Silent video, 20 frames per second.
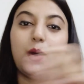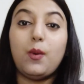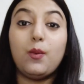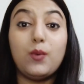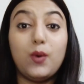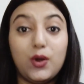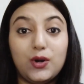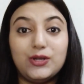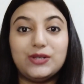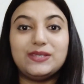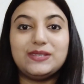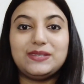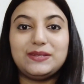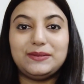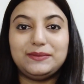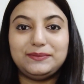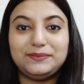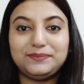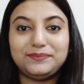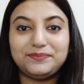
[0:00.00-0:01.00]
words.
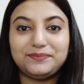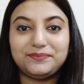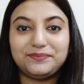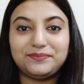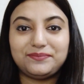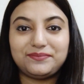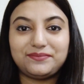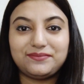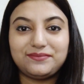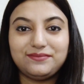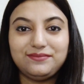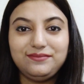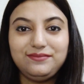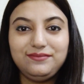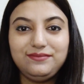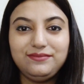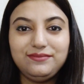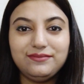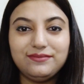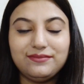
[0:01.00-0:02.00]

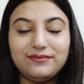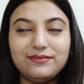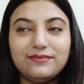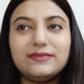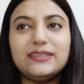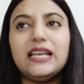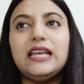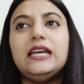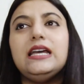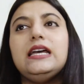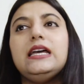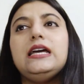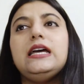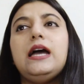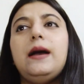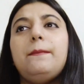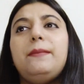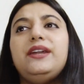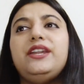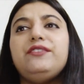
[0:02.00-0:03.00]

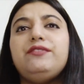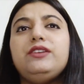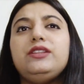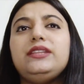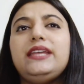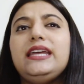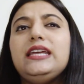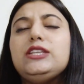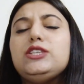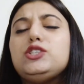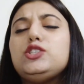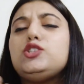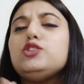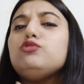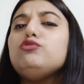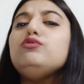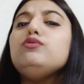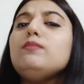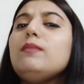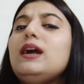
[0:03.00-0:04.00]
But if you think
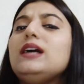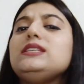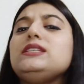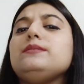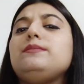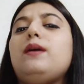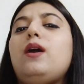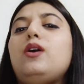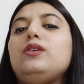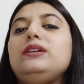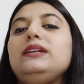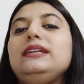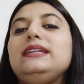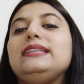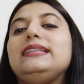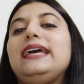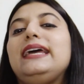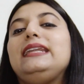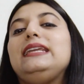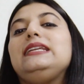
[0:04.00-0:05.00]
too much about
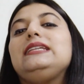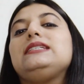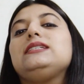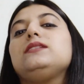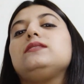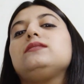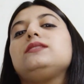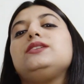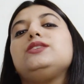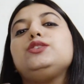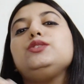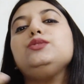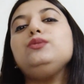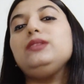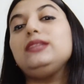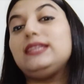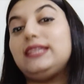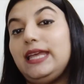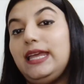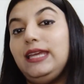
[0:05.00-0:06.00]
it, then it turns into
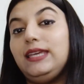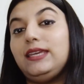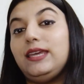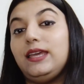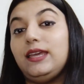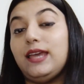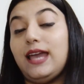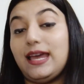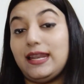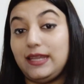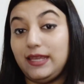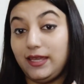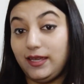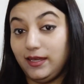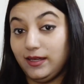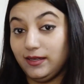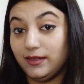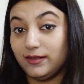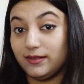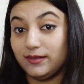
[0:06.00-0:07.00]
thinking, and
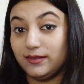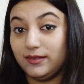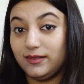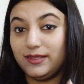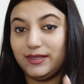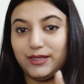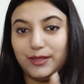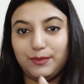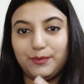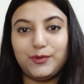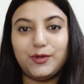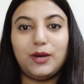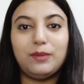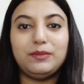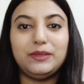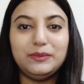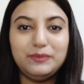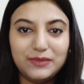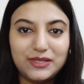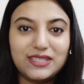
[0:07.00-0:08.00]
here the
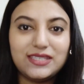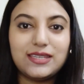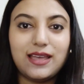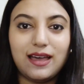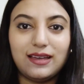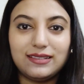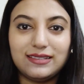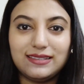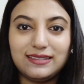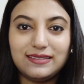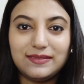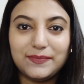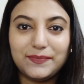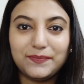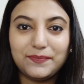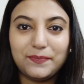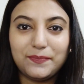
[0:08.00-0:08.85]
problem starts.